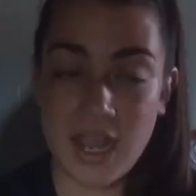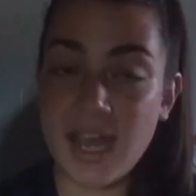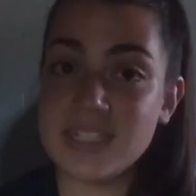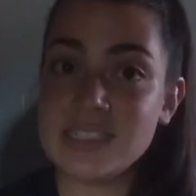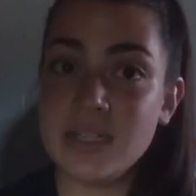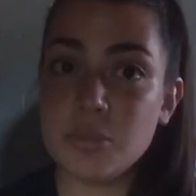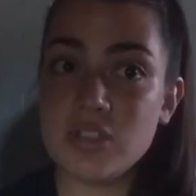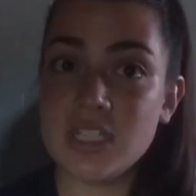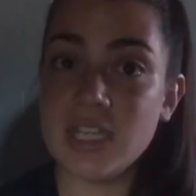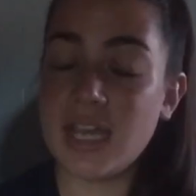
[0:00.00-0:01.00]
As an
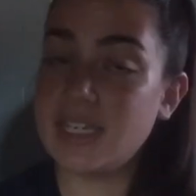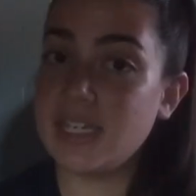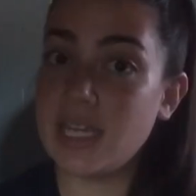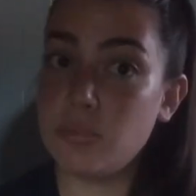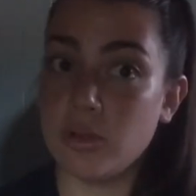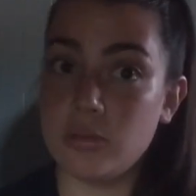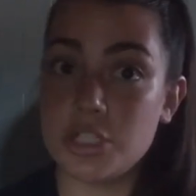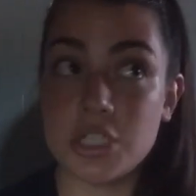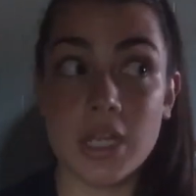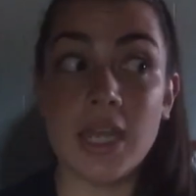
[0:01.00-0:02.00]
amputee, I get
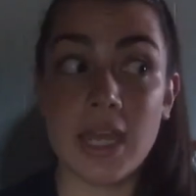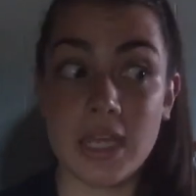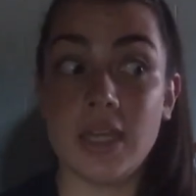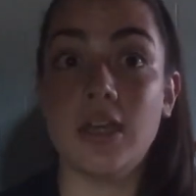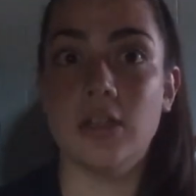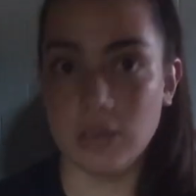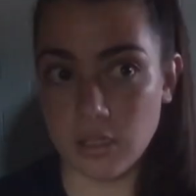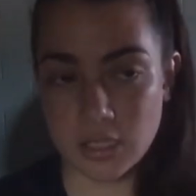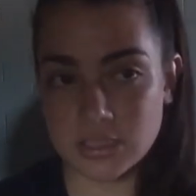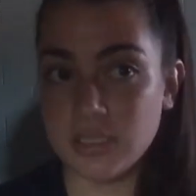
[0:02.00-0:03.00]
approached a
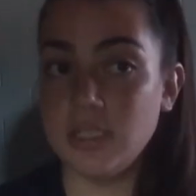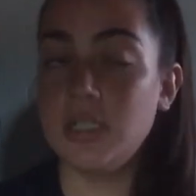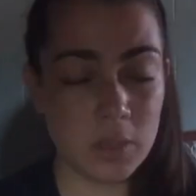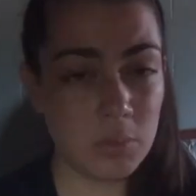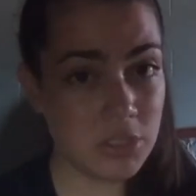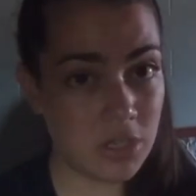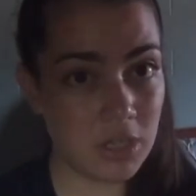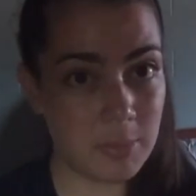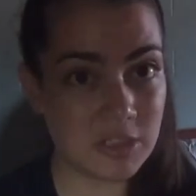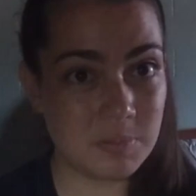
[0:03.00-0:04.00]
lot. What I want to
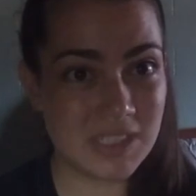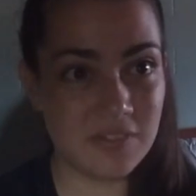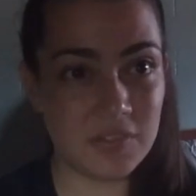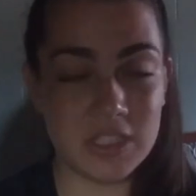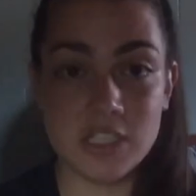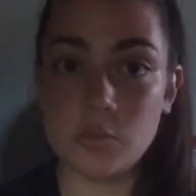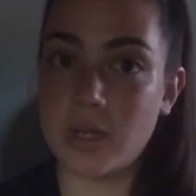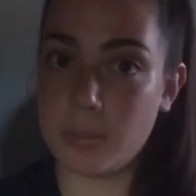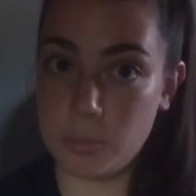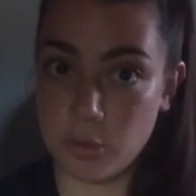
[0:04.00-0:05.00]
talk about specifically is
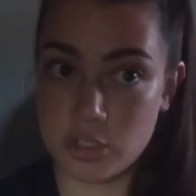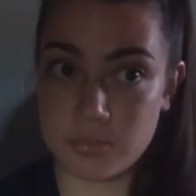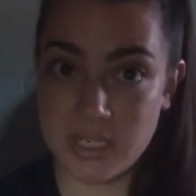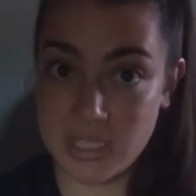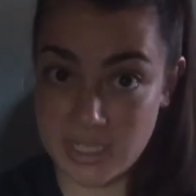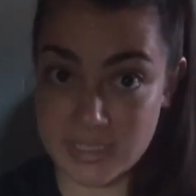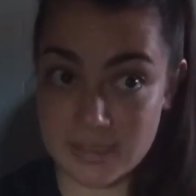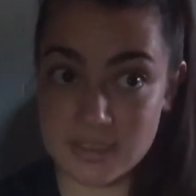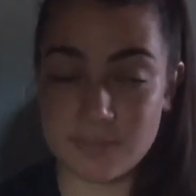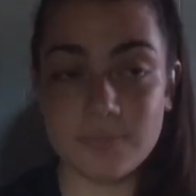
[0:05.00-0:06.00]
when I'm approached by
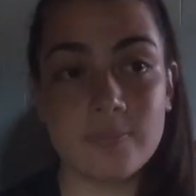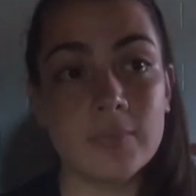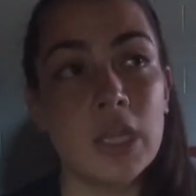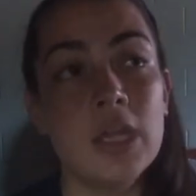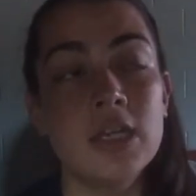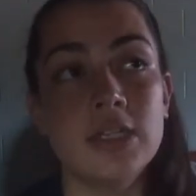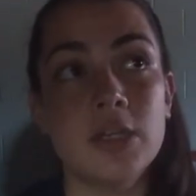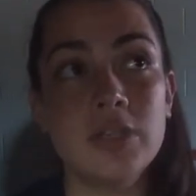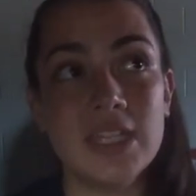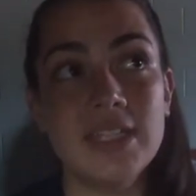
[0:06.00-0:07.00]
kids.
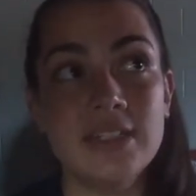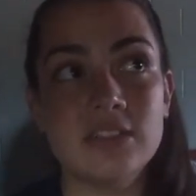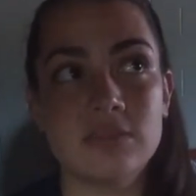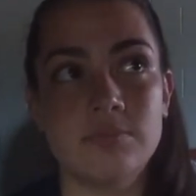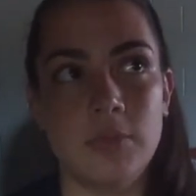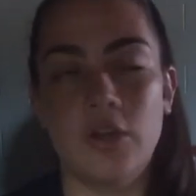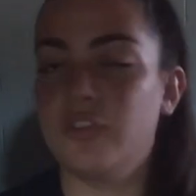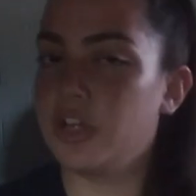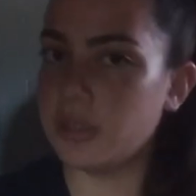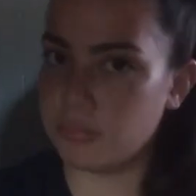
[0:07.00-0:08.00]
Now, kids are
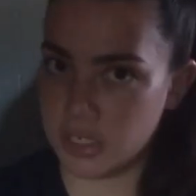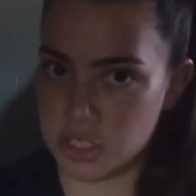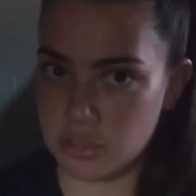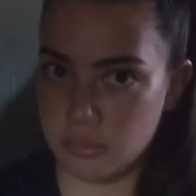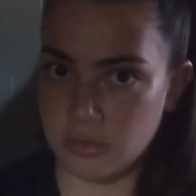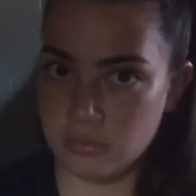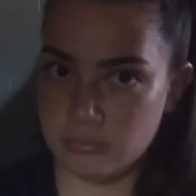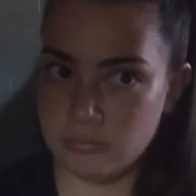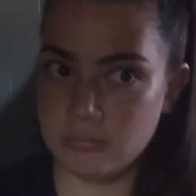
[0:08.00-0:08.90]
very impressionable.